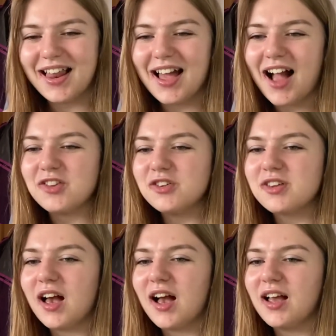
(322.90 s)
like I just,
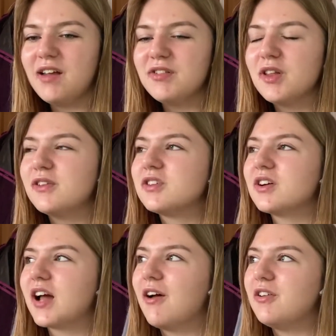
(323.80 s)
even though it's
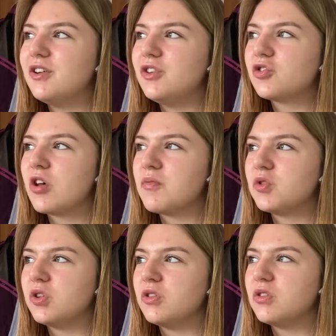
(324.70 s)
got character
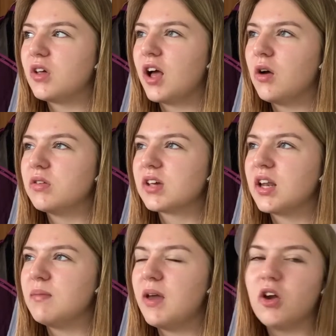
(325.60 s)
descriptions, I always
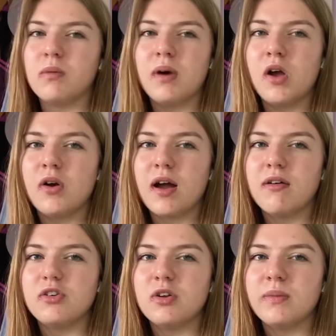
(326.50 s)
kind of make up my own
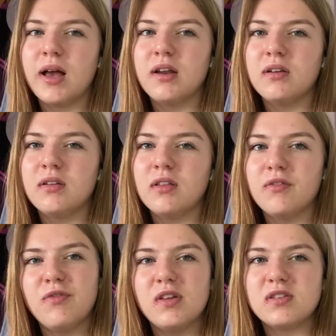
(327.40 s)
character in my head
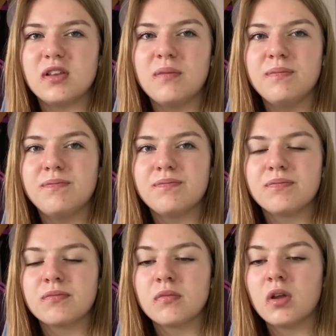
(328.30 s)
that fits them.
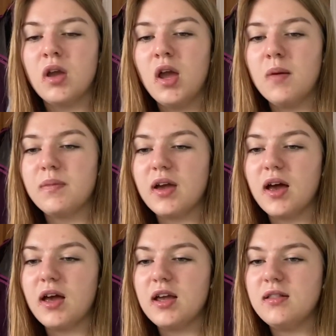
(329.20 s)
But
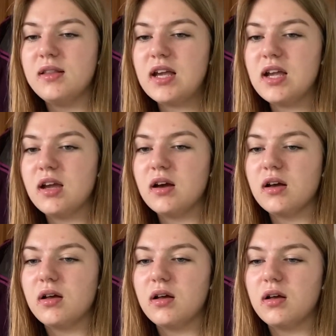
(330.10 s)
yeah, in the
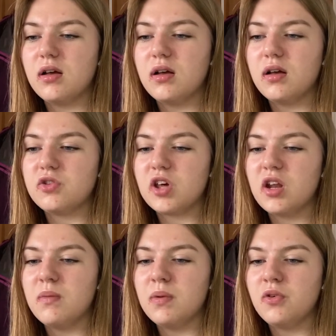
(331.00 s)
Shadow
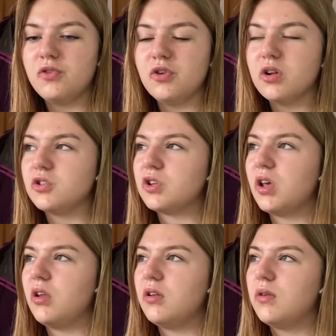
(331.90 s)
and Bone
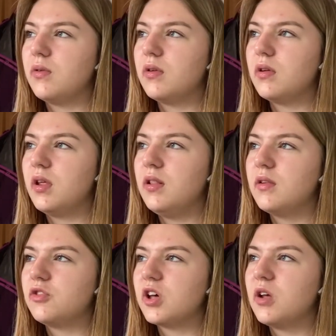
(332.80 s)
trilogy, in the
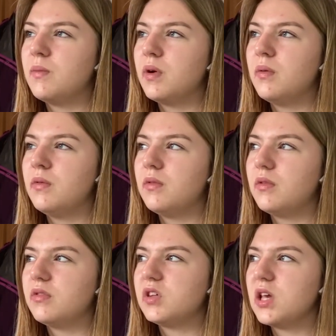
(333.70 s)
Shadow and Bone
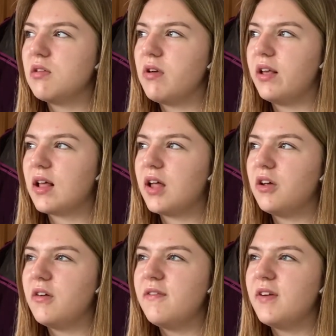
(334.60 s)
series, I
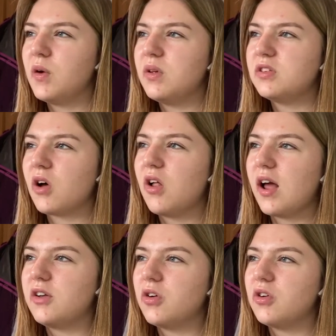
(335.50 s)
don't even think we saw
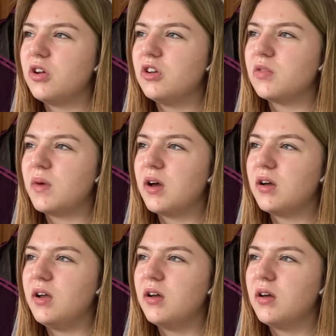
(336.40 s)
like Torrent Mai